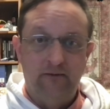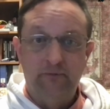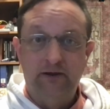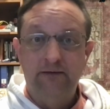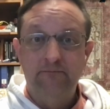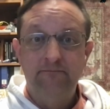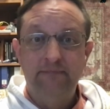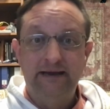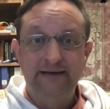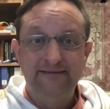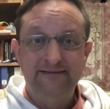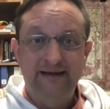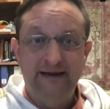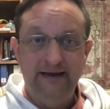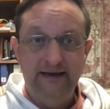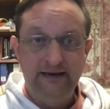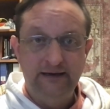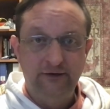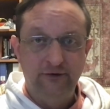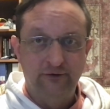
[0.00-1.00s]

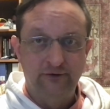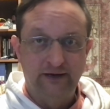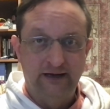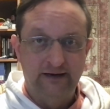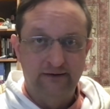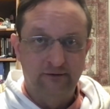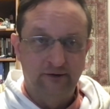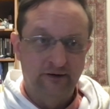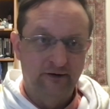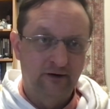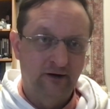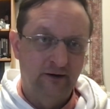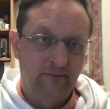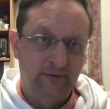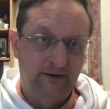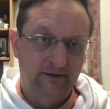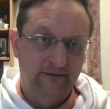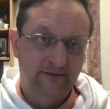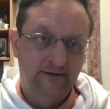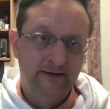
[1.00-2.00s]
Maintaining your nylon
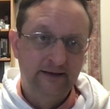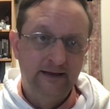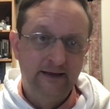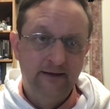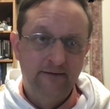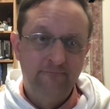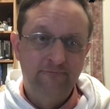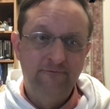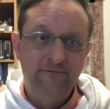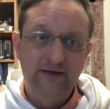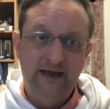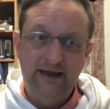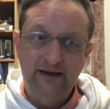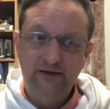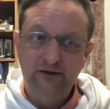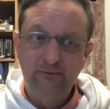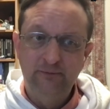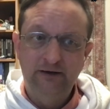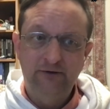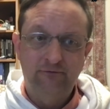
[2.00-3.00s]
carpet.
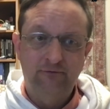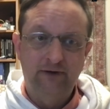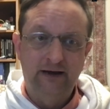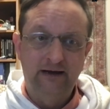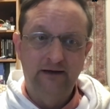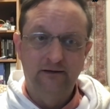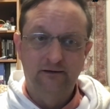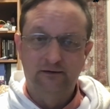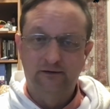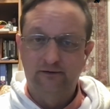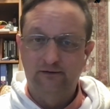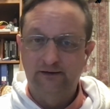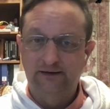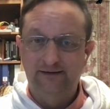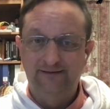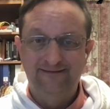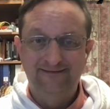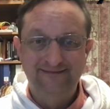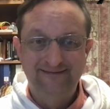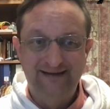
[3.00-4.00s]
Vacuum it
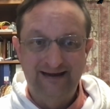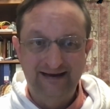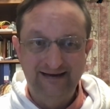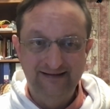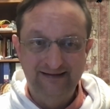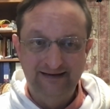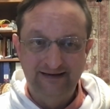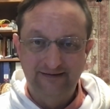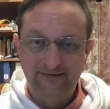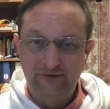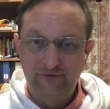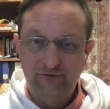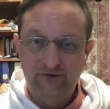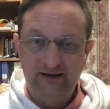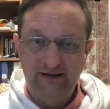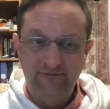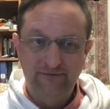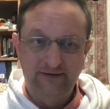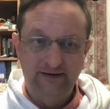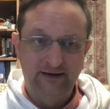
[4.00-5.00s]
regularly, daily in the
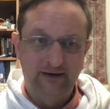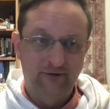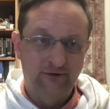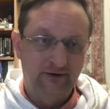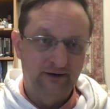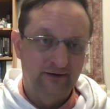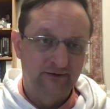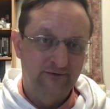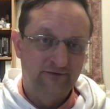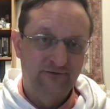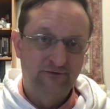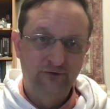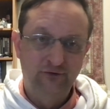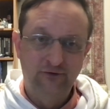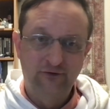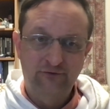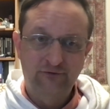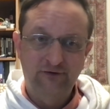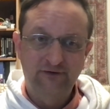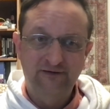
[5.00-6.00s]
traffic areas, 2
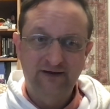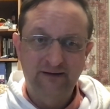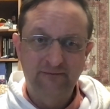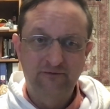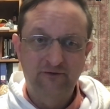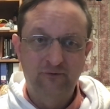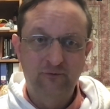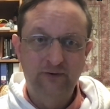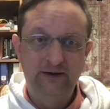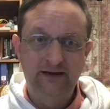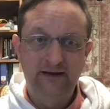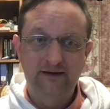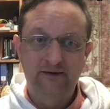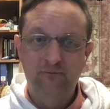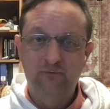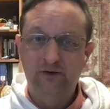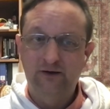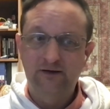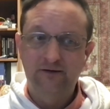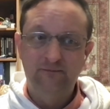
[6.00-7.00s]
to 3 times a week
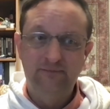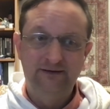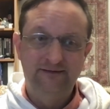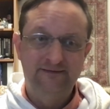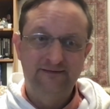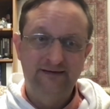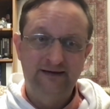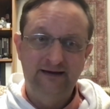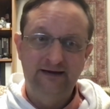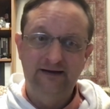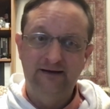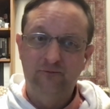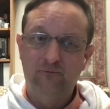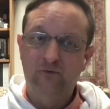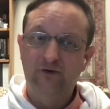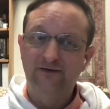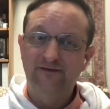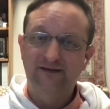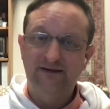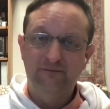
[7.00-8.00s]
in what can be seen, and
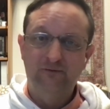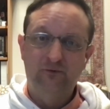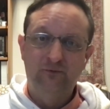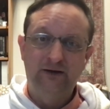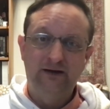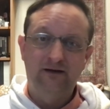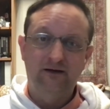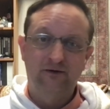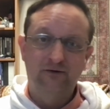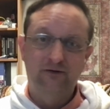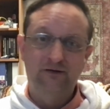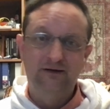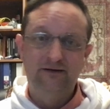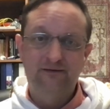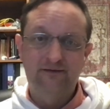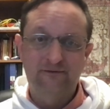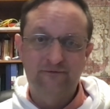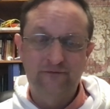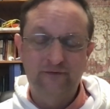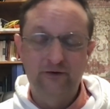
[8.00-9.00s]
1 time a week
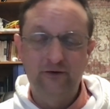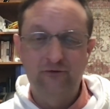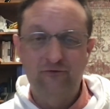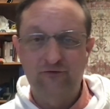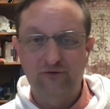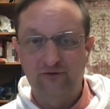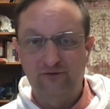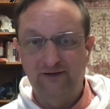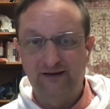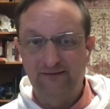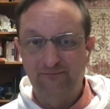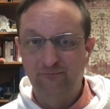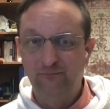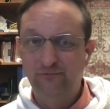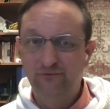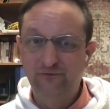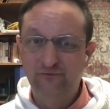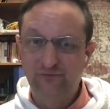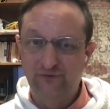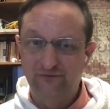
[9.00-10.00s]
underneath the furniture. Like
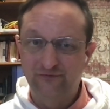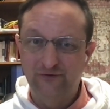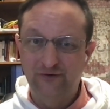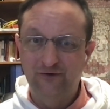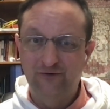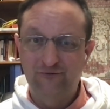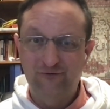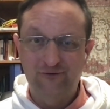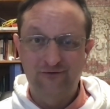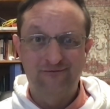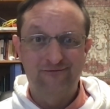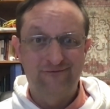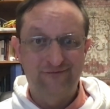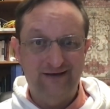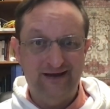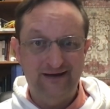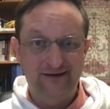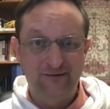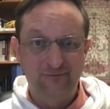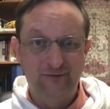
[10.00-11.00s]
move the furniture and
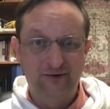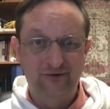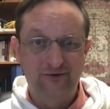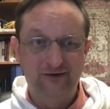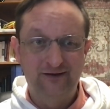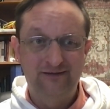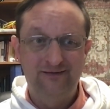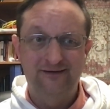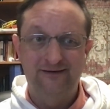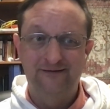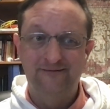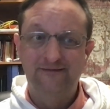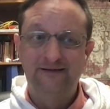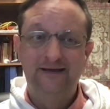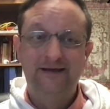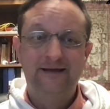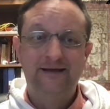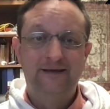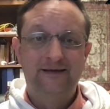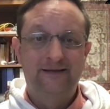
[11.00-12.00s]
vacuum underneath it.
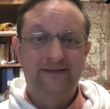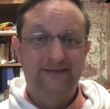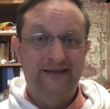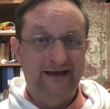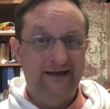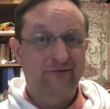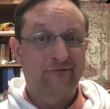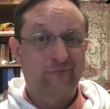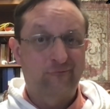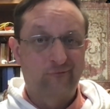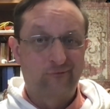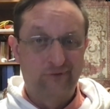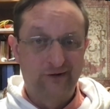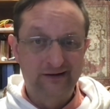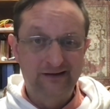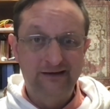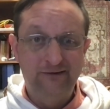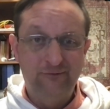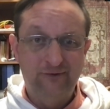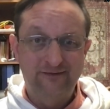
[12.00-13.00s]
That's
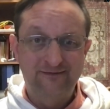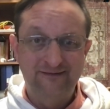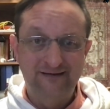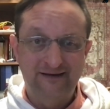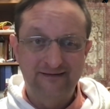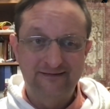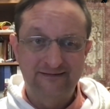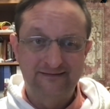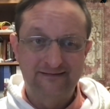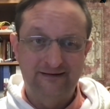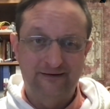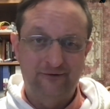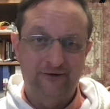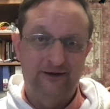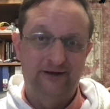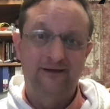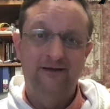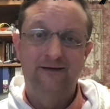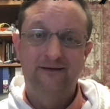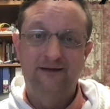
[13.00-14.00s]
really what's
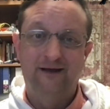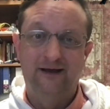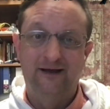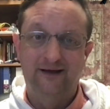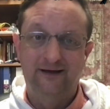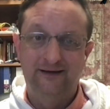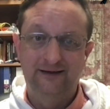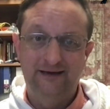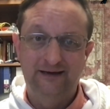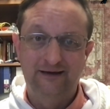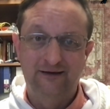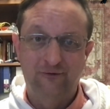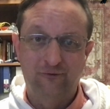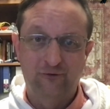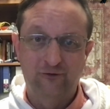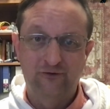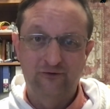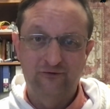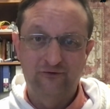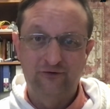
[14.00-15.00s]
necessary in
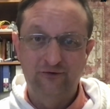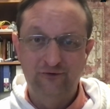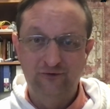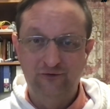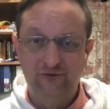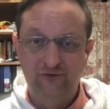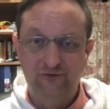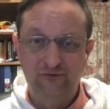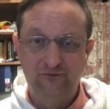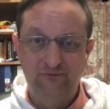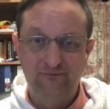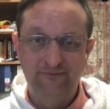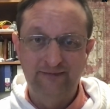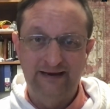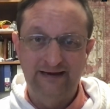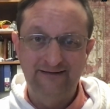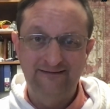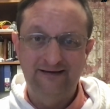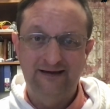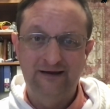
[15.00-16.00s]
order to
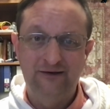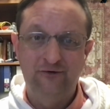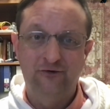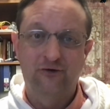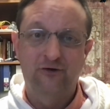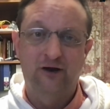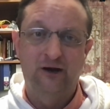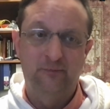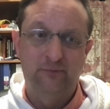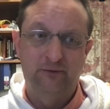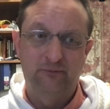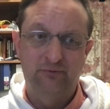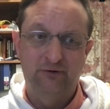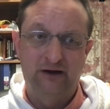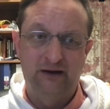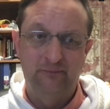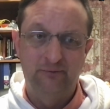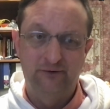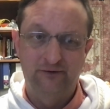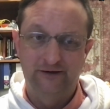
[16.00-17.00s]
maintain your carpet
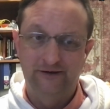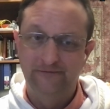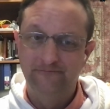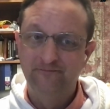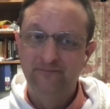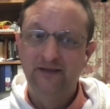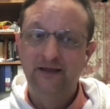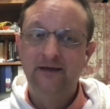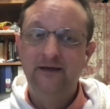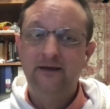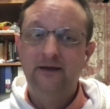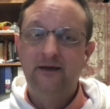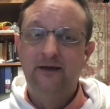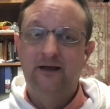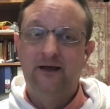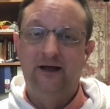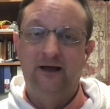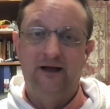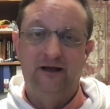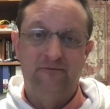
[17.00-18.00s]
properly.
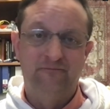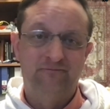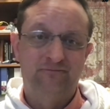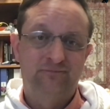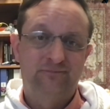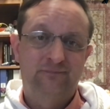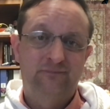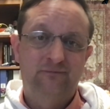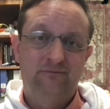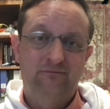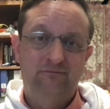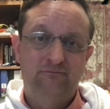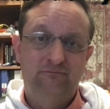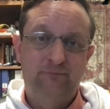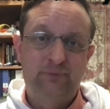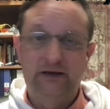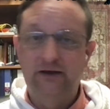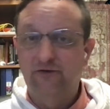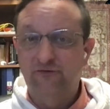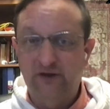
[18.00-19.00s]
Um,
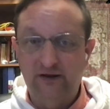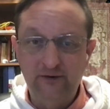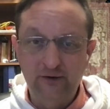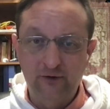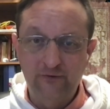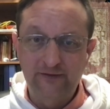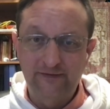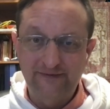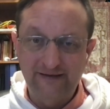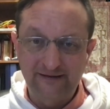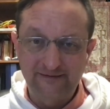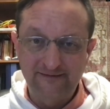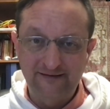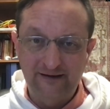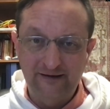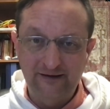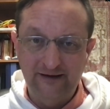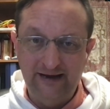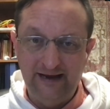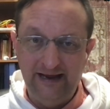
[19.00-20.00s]
because I know that that's
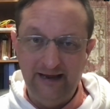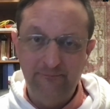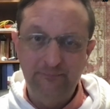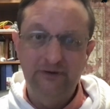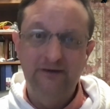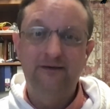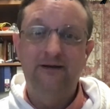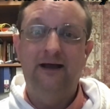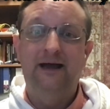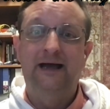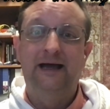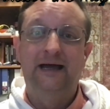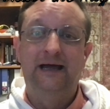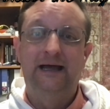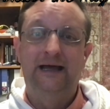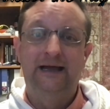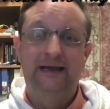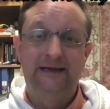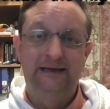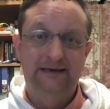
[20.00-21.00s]
not going to happen.
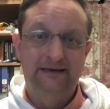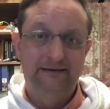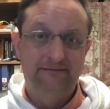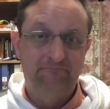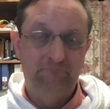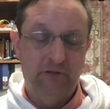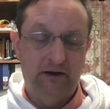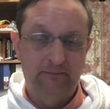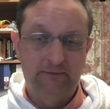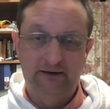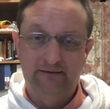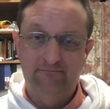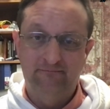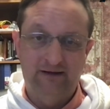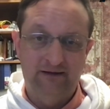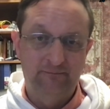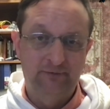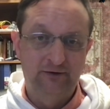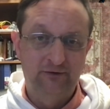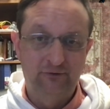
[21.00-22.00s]
I mean,
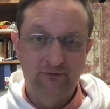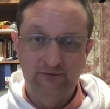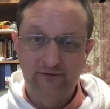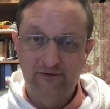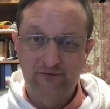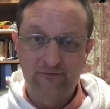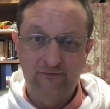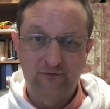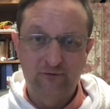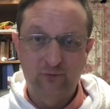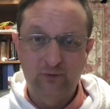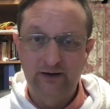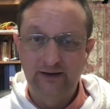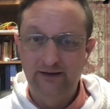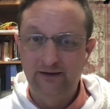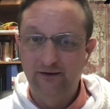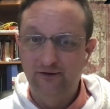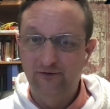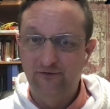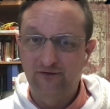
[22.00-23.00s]
I've been doing this for
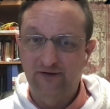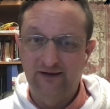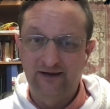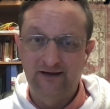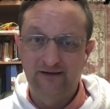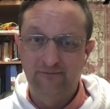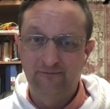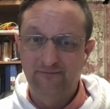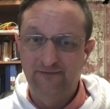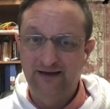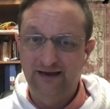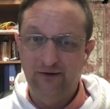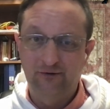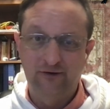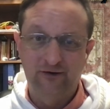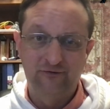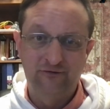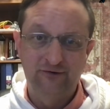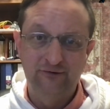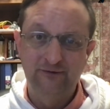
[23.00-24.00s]
20 years, and I can count
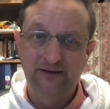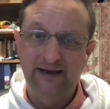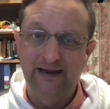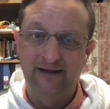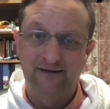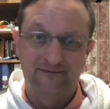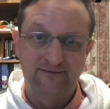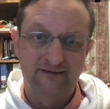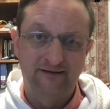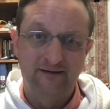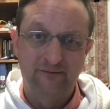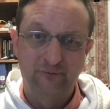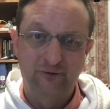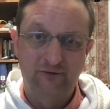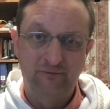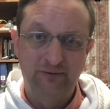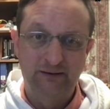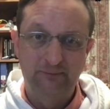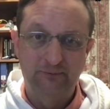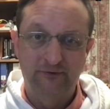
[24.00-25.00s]
on two hands the
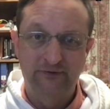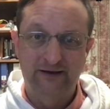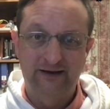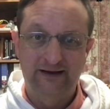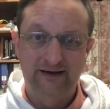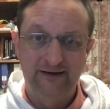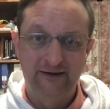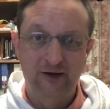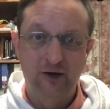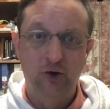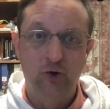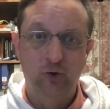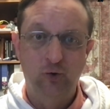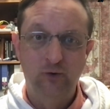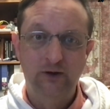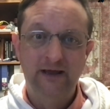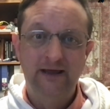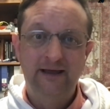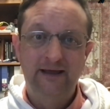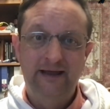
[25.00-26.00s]
number of people that I
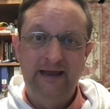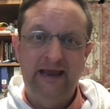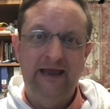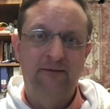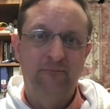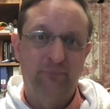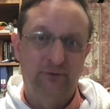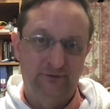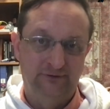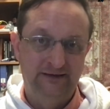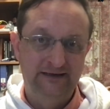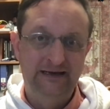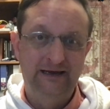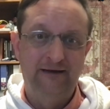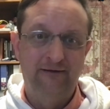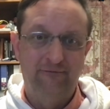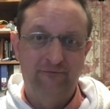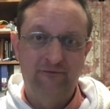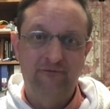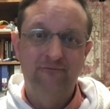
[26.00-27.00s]
know and
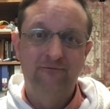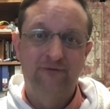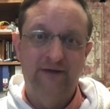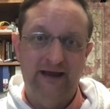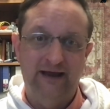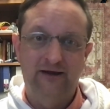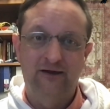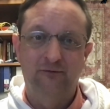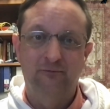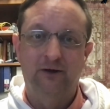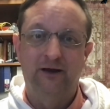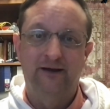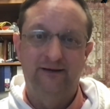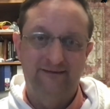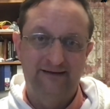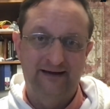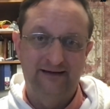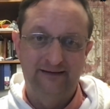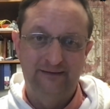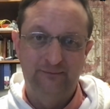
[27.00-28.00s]
believe vacuum on a
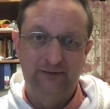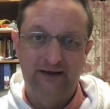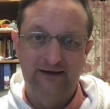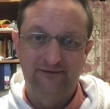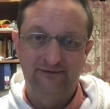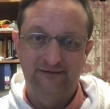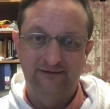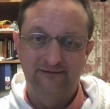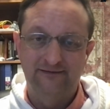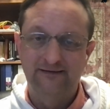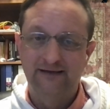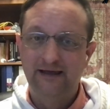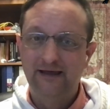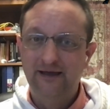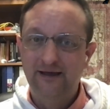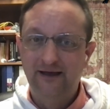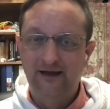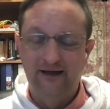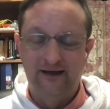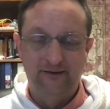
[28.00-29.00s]
daily basis
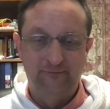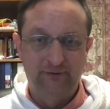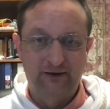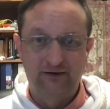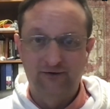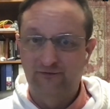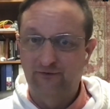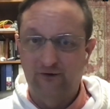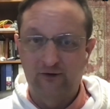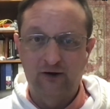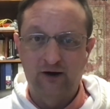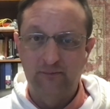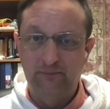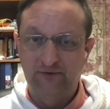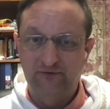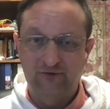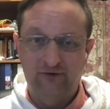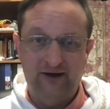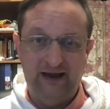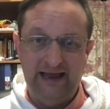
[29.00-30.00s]
because their
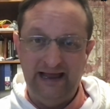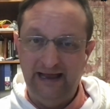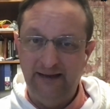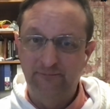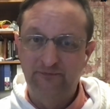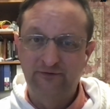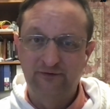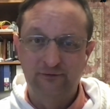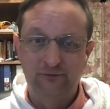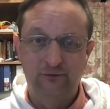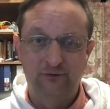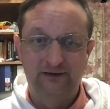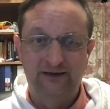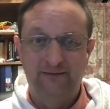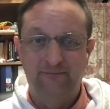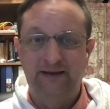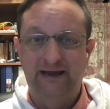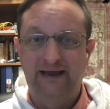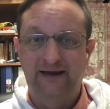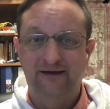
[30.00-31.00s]
carpets are absolutely
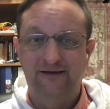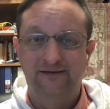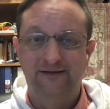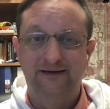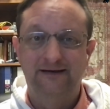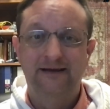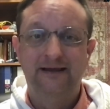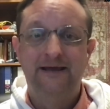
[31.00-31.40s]
immaculate.